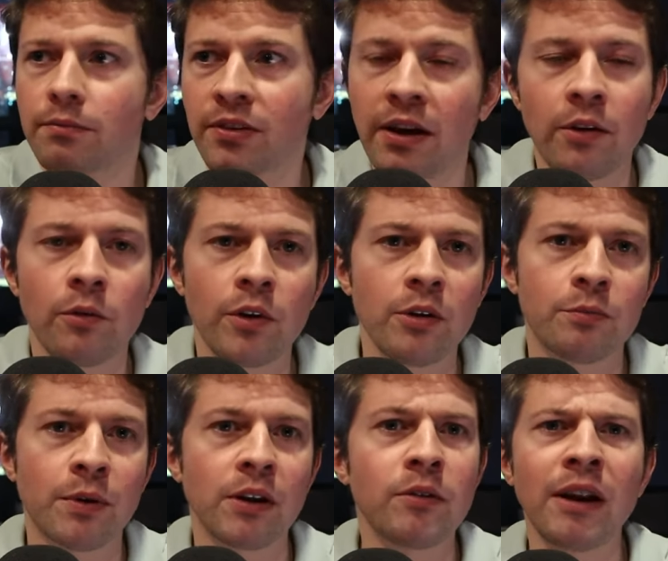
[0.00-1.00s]
Thierry Henry was
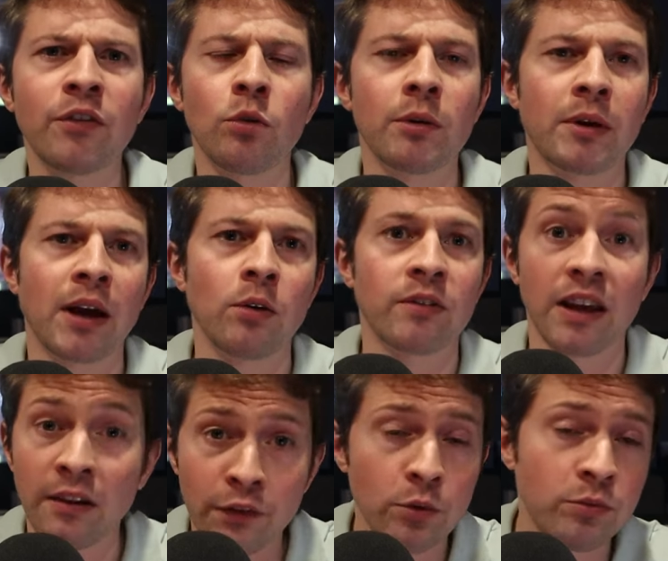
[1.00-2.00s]
brilliant. You'd never call him chaotic.
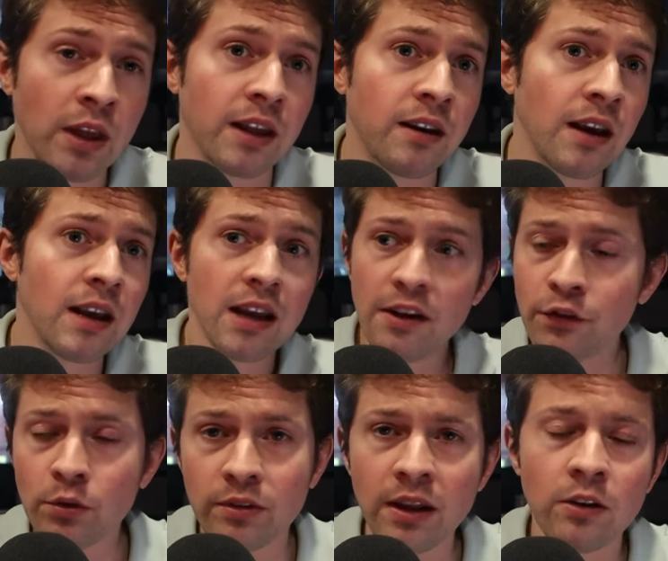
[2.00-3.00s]
if
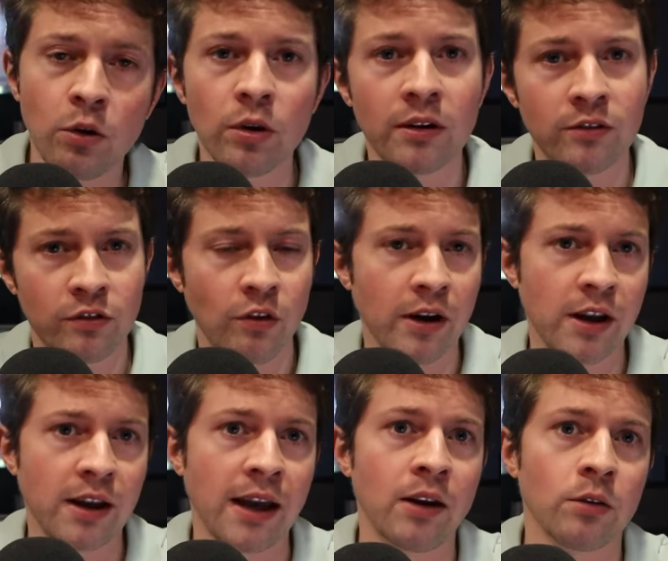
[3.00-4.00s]
you did call a striker
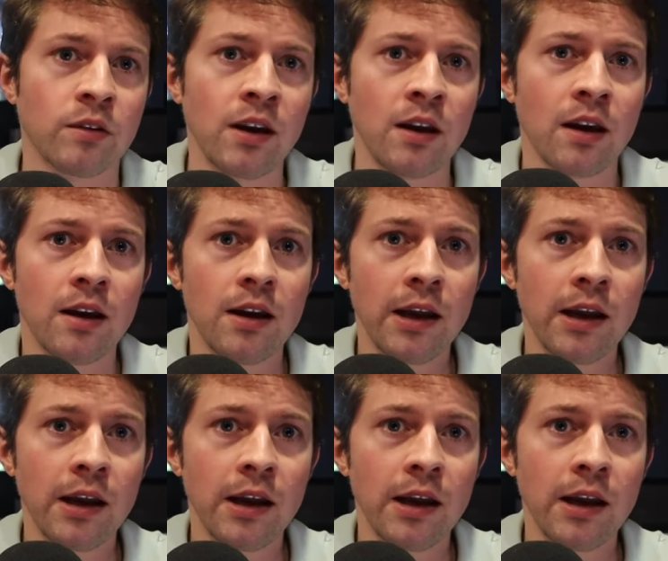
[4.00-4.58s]
chaotic,